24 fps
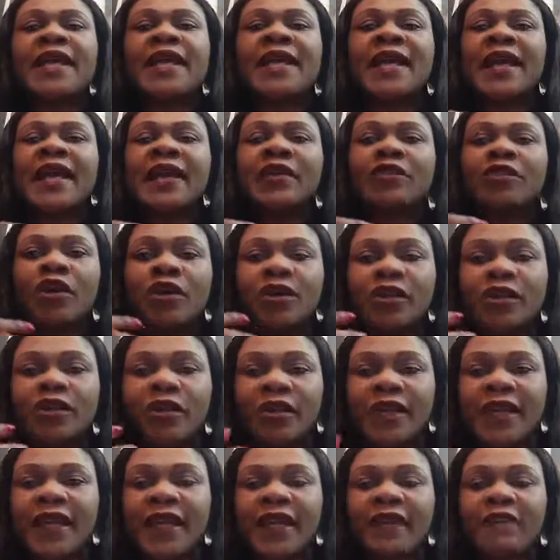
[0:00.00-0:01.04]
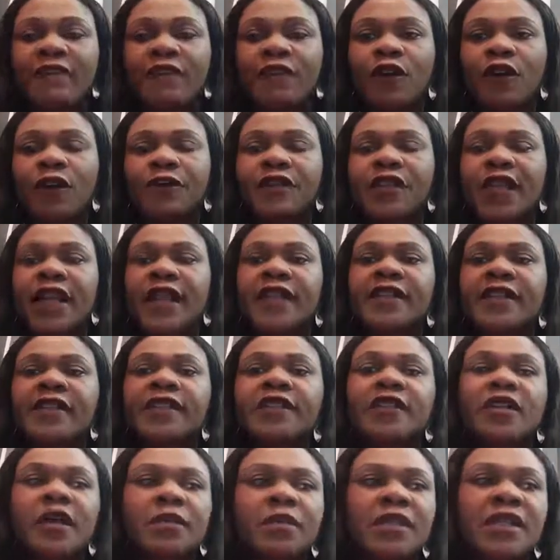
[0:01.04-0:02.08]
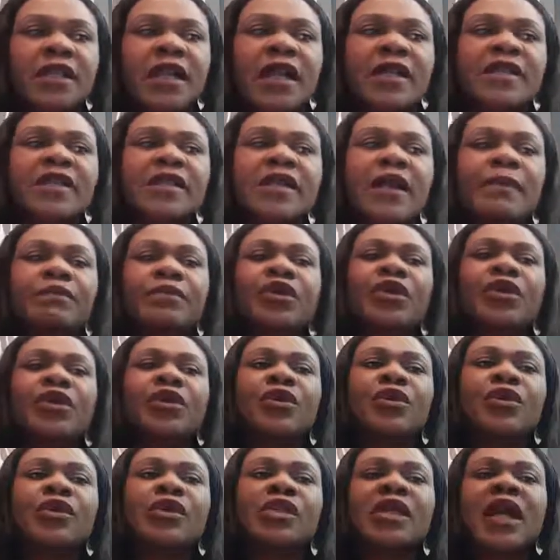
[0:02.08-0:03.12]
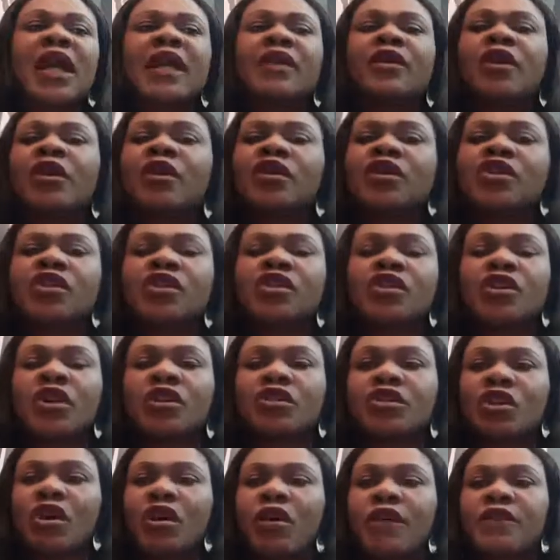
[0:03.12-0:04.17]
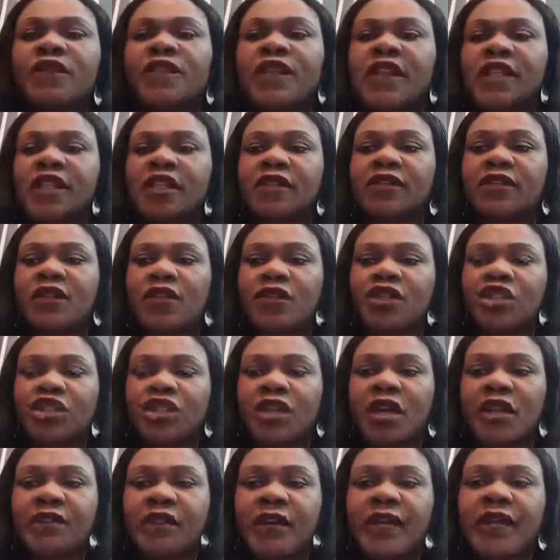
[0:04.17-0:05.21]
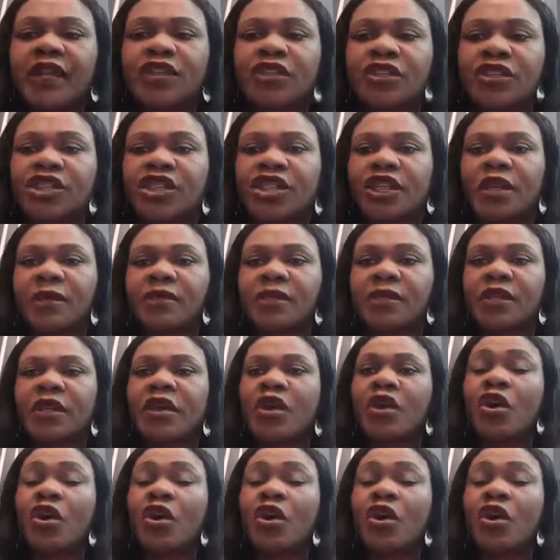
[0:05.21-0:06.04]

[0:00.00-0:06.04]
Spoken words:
not get involved in substance abuse and all sorts of dysfunctional relationships